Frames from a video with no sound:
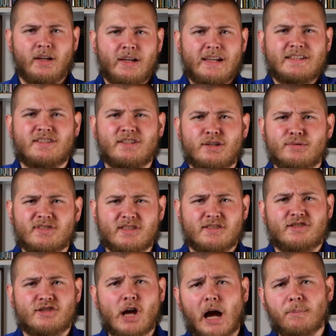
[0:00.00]
It's used to
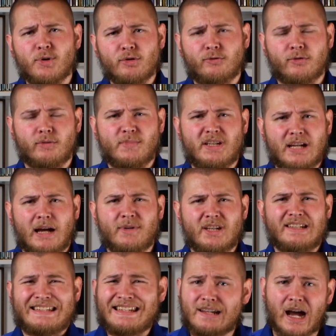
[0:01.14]
stop you from becoming
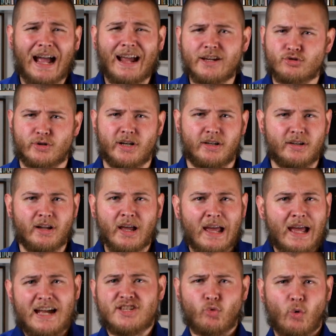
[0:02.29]
dehydrated,
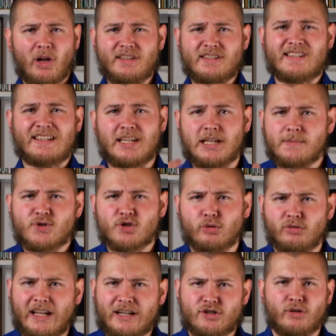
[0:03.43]
as well as it keeps your
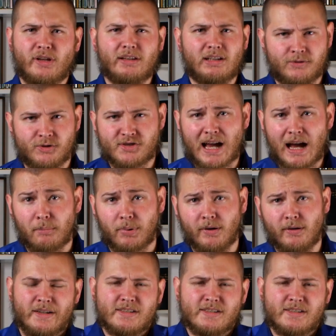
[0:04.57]
electrolyte levels up.